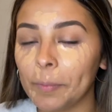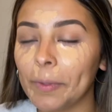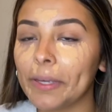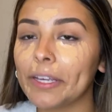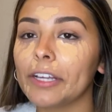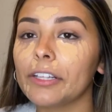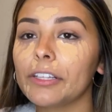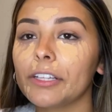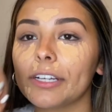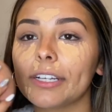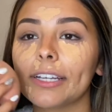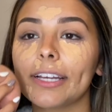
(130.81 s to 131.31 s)
make
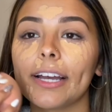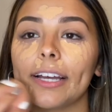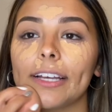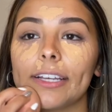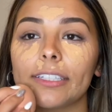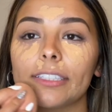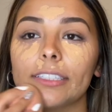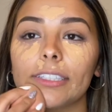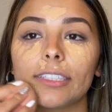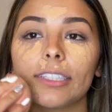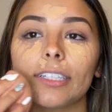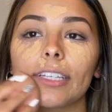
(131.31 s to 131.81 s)
it look
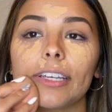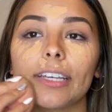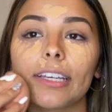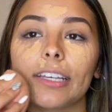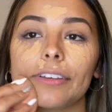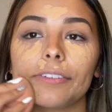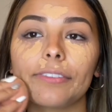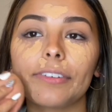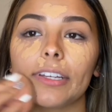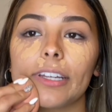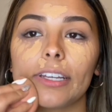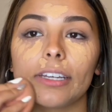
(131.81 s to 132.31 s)
as
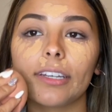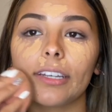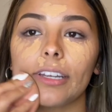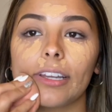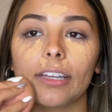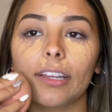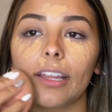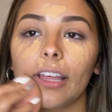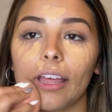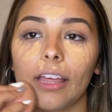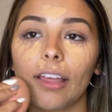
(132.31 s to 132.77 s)
even